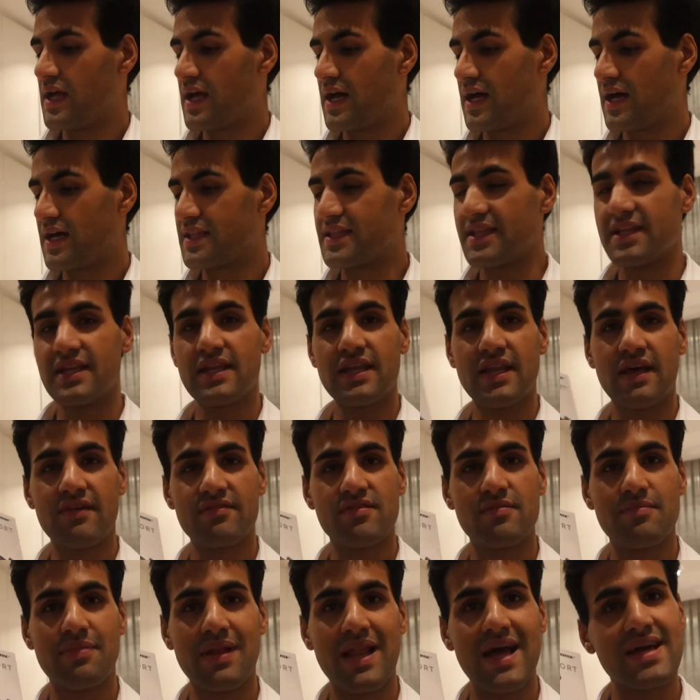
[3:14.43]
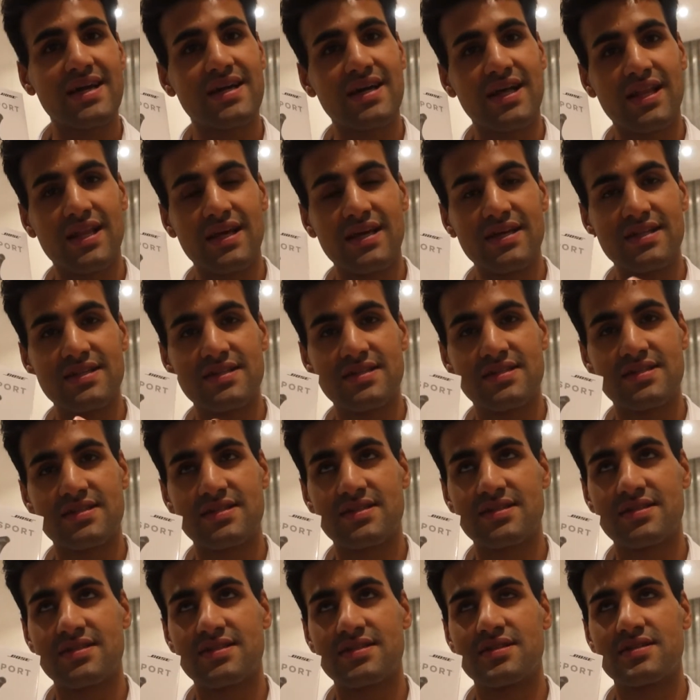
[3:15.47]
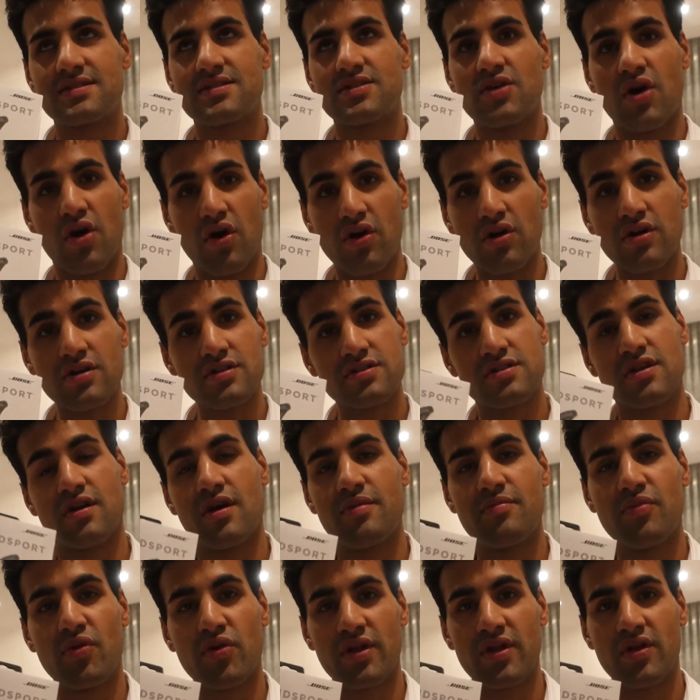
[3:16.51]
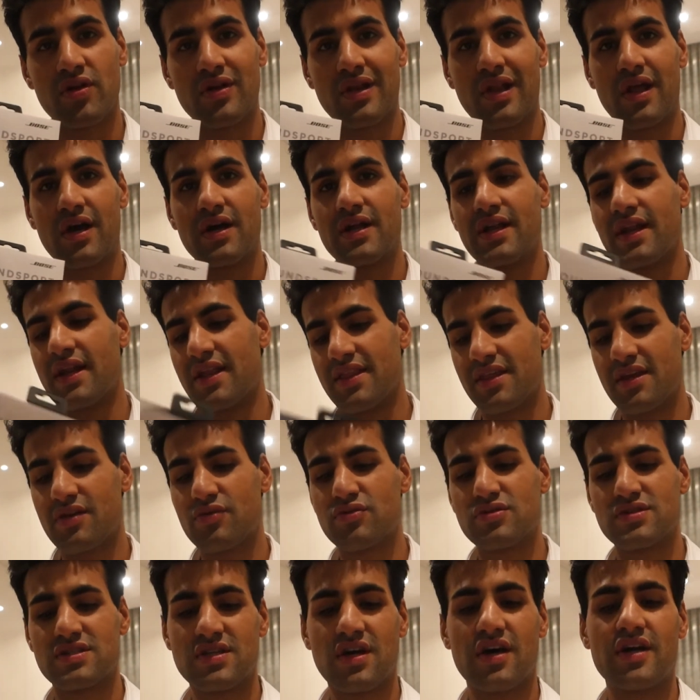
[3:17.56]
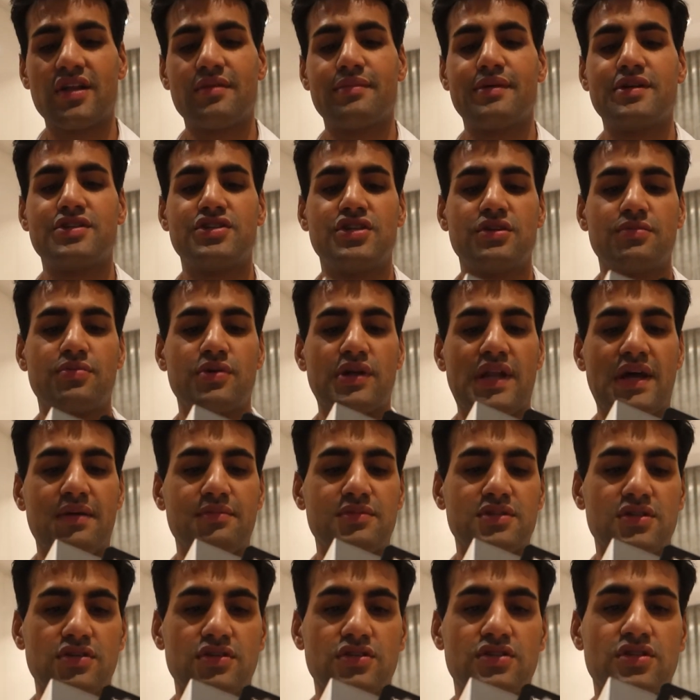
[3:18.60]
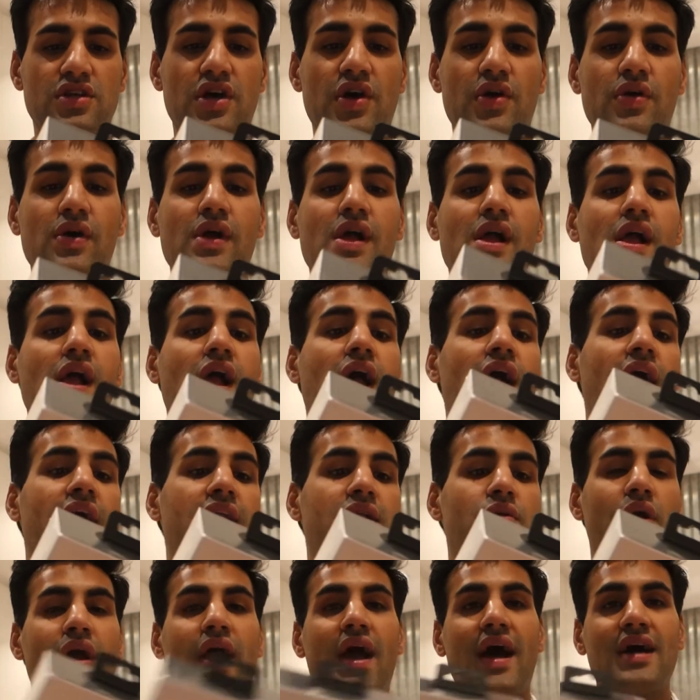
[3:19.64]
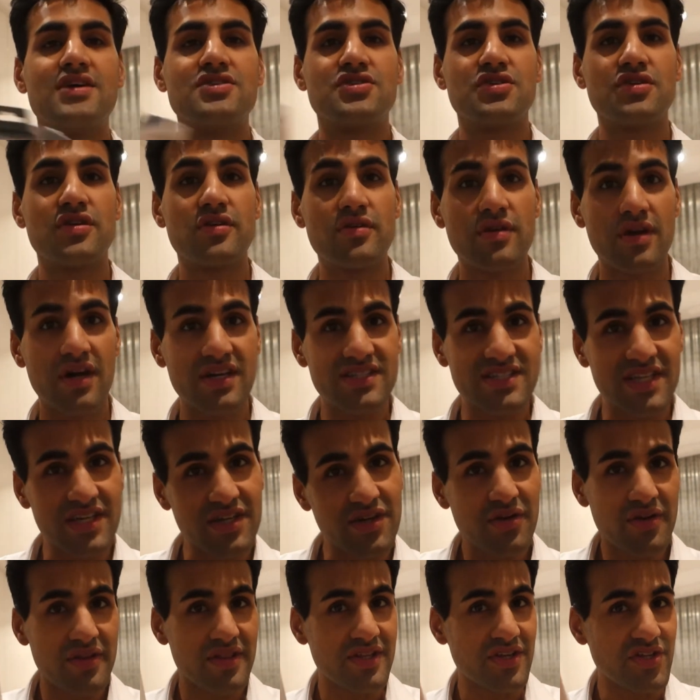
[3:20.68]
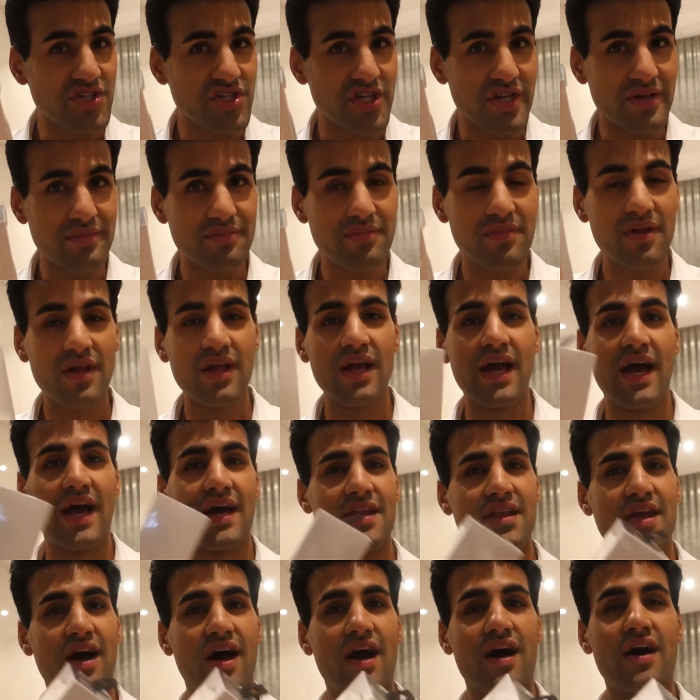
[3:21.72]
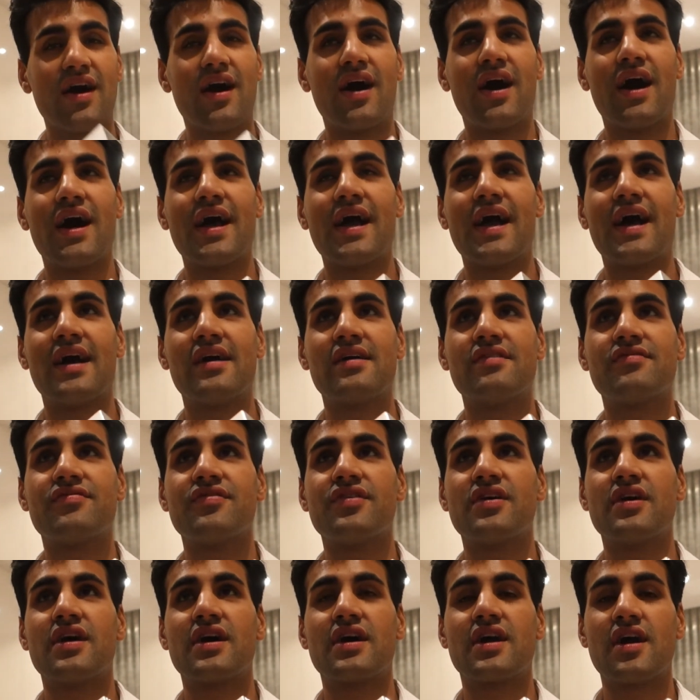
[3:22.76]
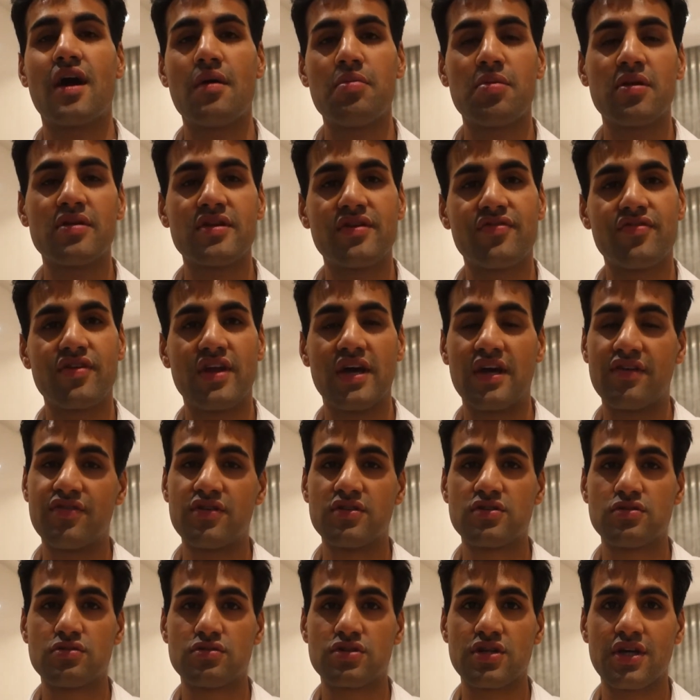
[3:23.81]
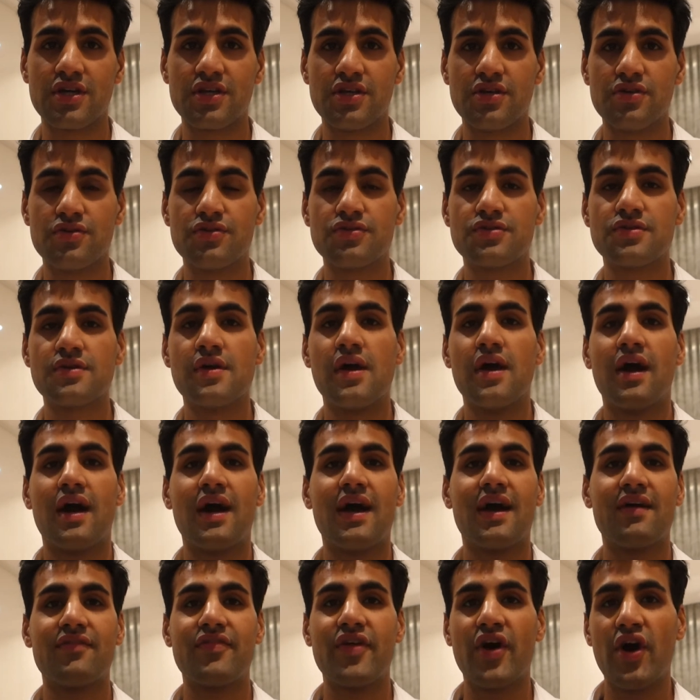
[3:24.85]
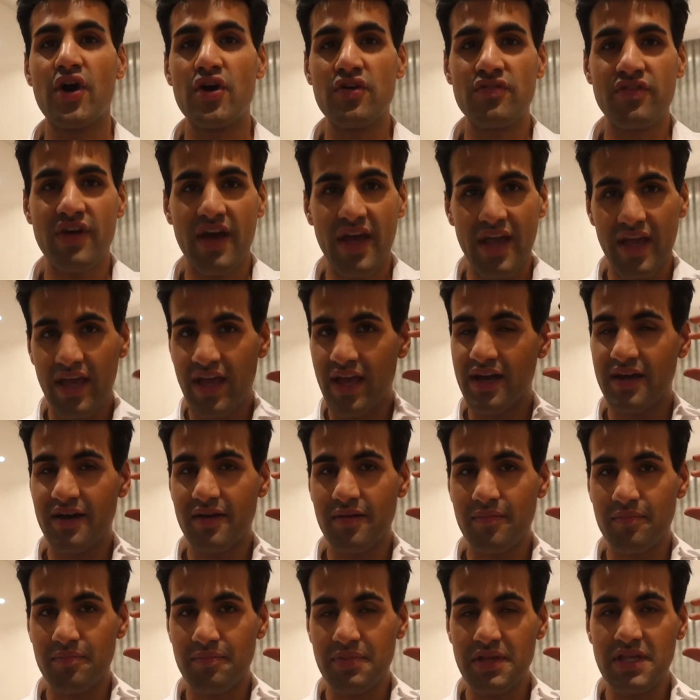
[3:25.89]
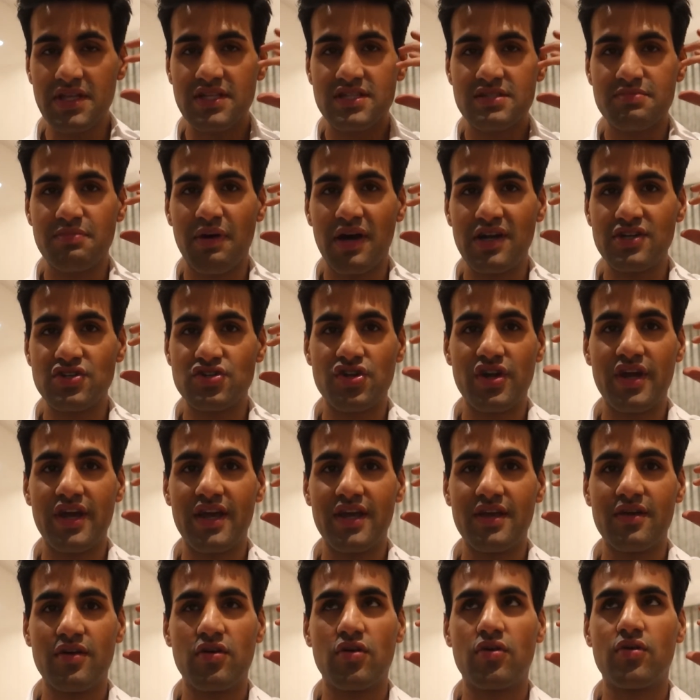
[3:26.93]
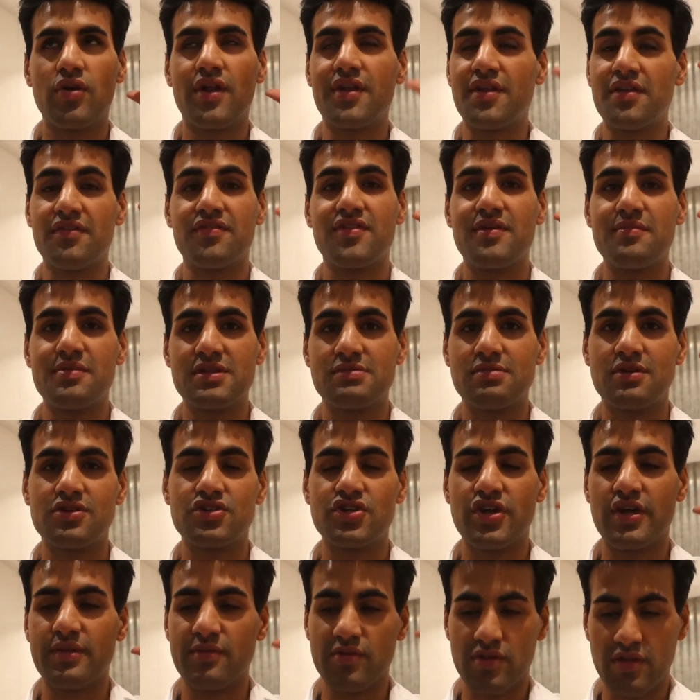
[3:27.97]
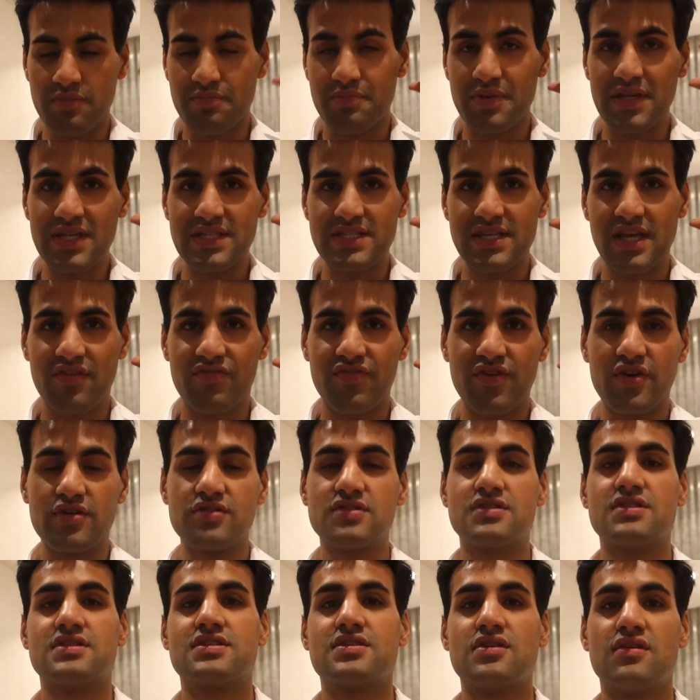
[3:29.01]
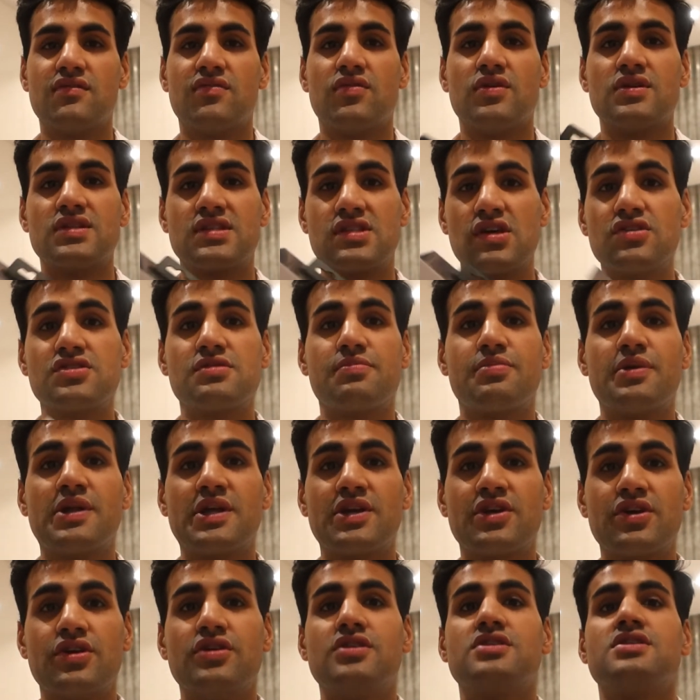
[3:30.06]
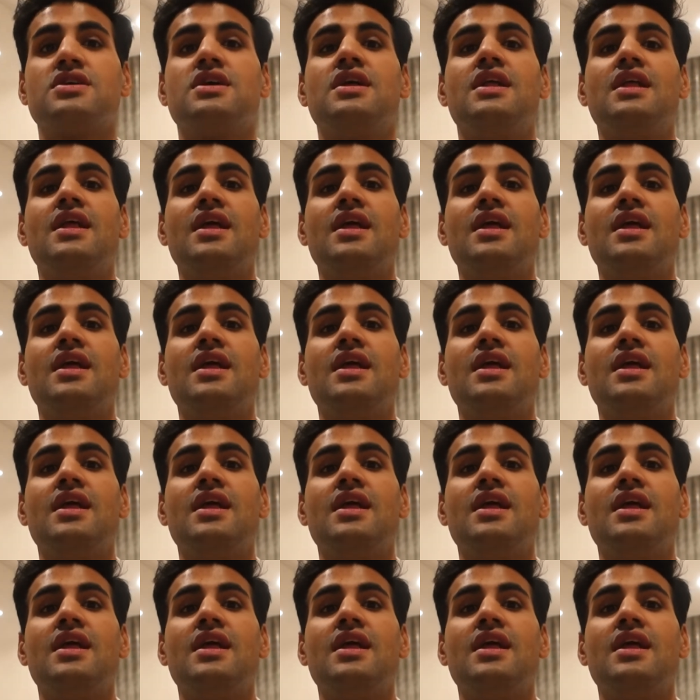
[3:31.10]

Uh, they didn't have the black color in stock, so I bought it online. I think it was a tiny bit cheaper on Amazon. So anyway, as you know guys, I go to the gym and I have a couple of different headphones which I use. I have the over-ear Beats by Dre, well I don't know if they're Beats by Dre, but the Beats headphones, the silver ones, those are pretty good.